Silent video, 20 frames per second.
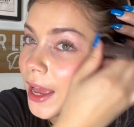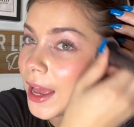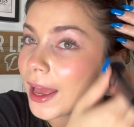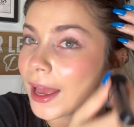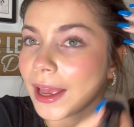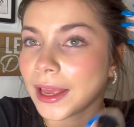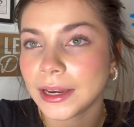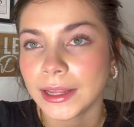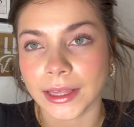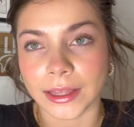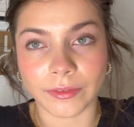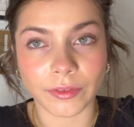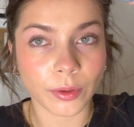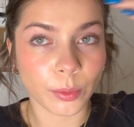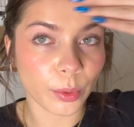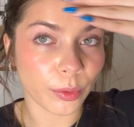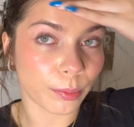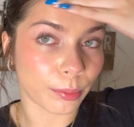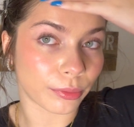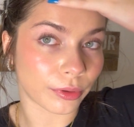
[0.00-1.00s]
and even
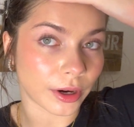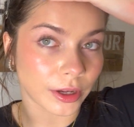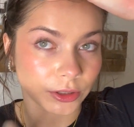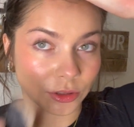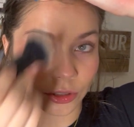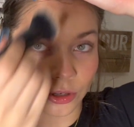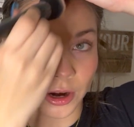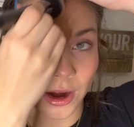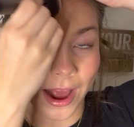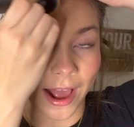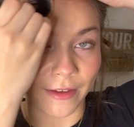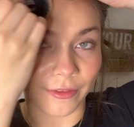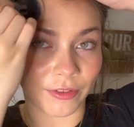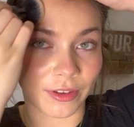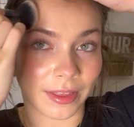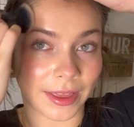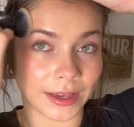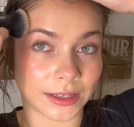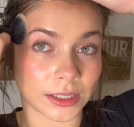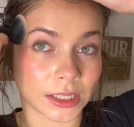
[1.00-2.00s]
with bronzer I feel
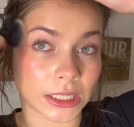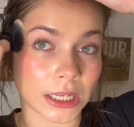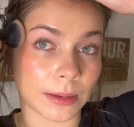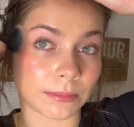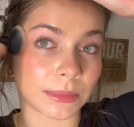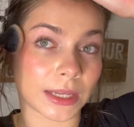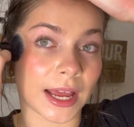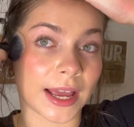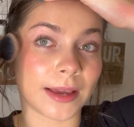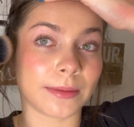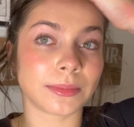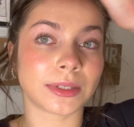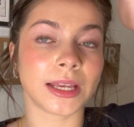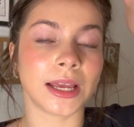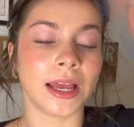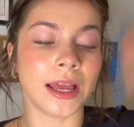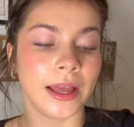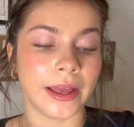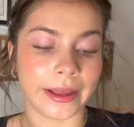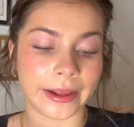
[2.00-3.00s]
like sometimes
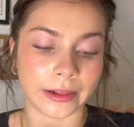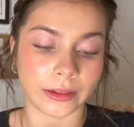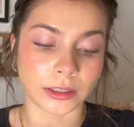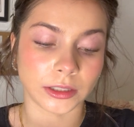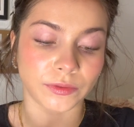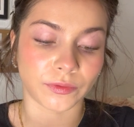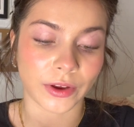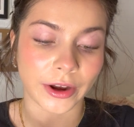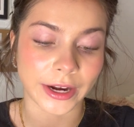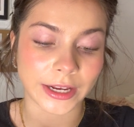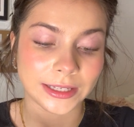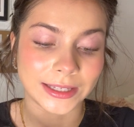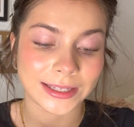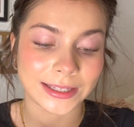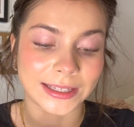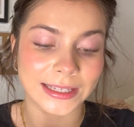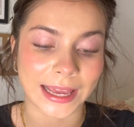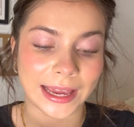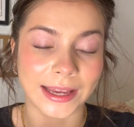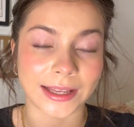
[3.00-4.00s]
it looks very
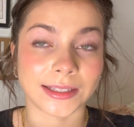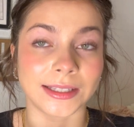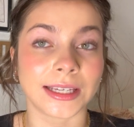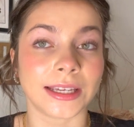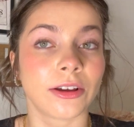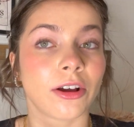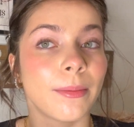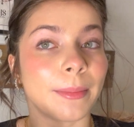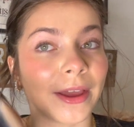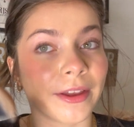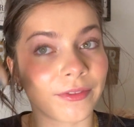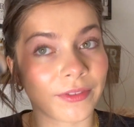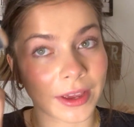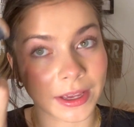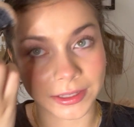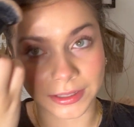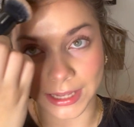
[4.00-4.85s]
sandy on my face.